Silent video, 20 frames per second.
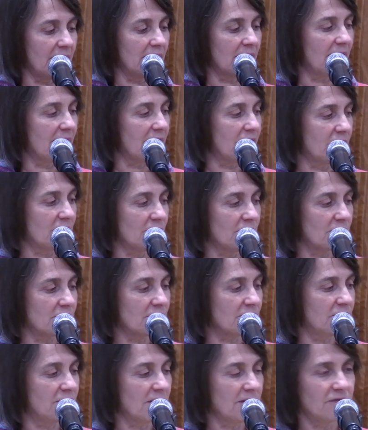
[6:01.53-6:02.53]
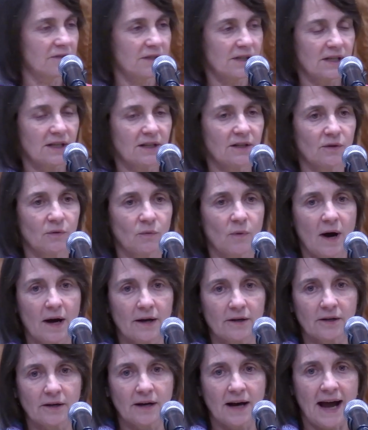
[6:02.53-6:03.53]
the governor's 50-year
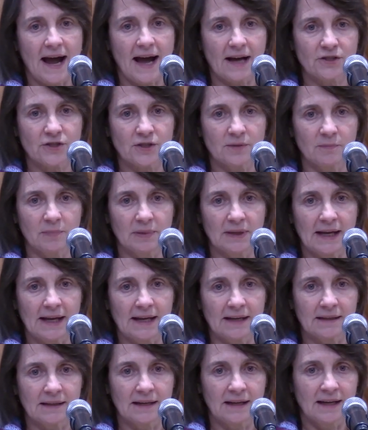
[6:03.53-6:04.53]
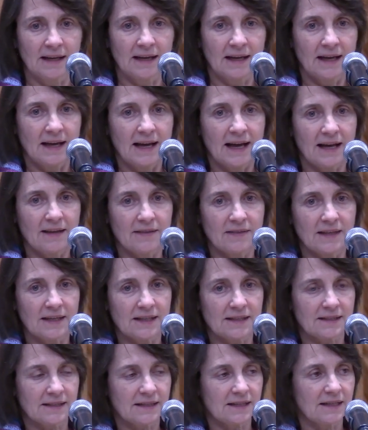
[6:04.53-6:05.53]
water action plan. And
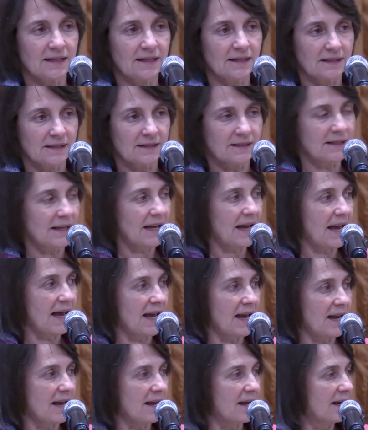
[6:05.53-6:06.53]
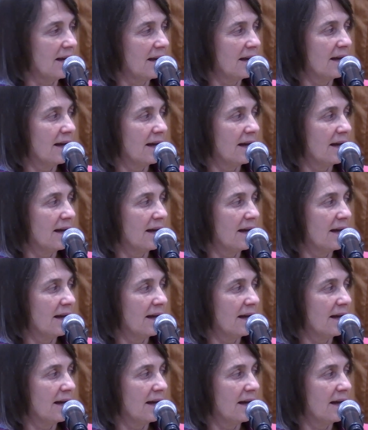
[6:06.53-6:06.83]
this is a